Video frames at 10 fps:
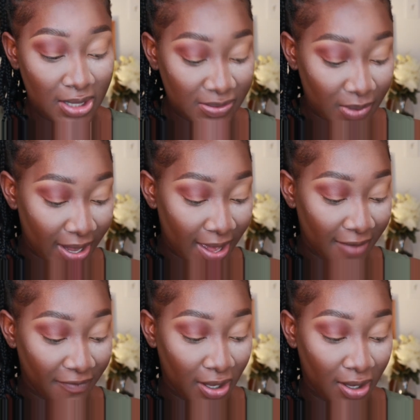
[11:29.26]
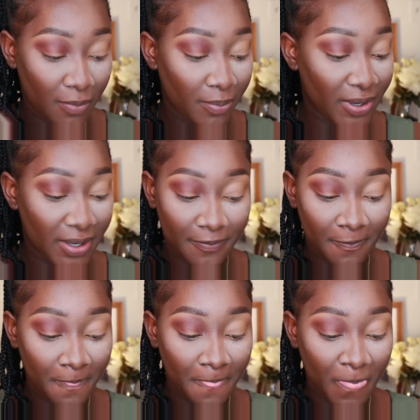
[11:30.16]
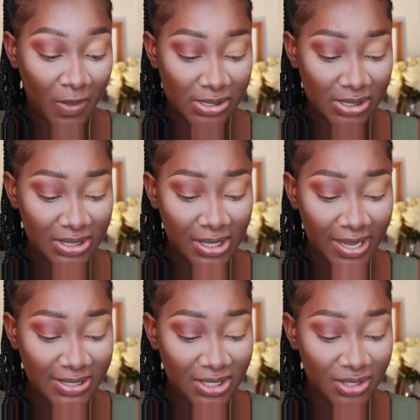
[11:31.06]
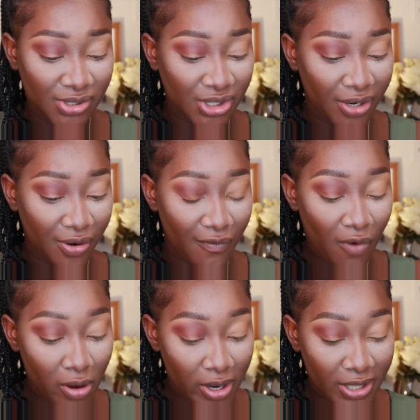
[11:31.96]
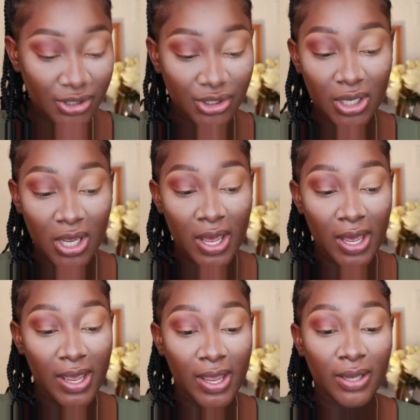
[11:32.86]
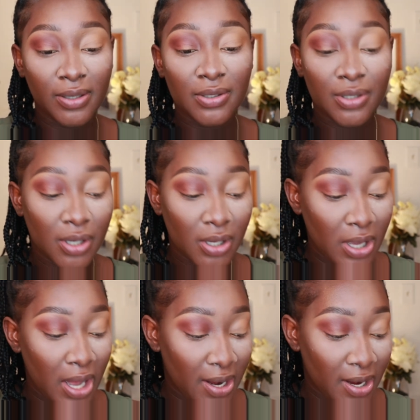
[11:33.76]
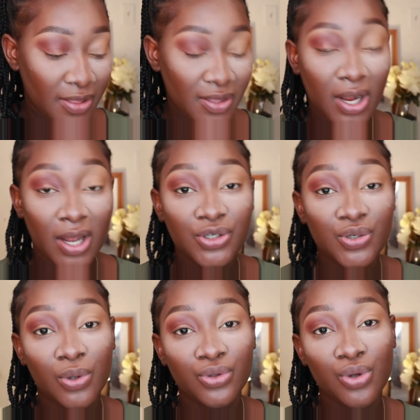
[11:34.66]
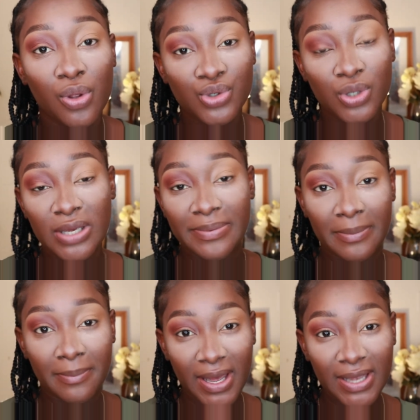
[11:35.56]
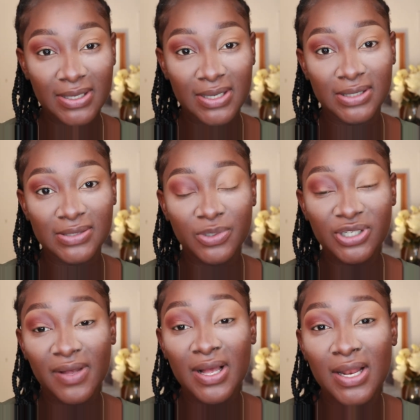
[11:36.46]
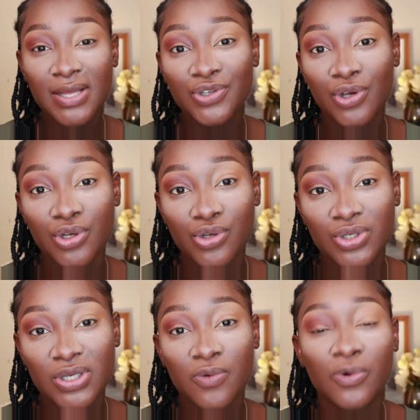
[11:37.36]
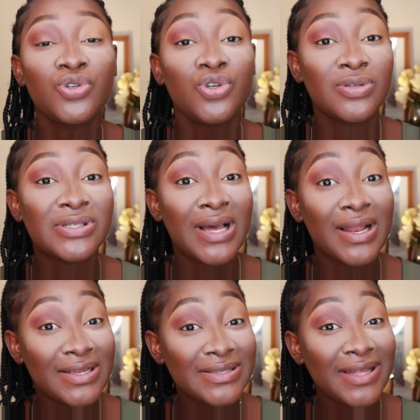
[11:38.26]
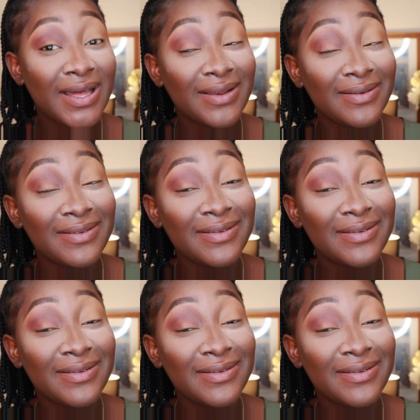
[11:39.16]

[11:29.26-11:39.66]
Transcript: what I have here, but it's just a lighter shade of orange. And another thing that you want to also keep in mind is whichever colors you're using, you want to use colors that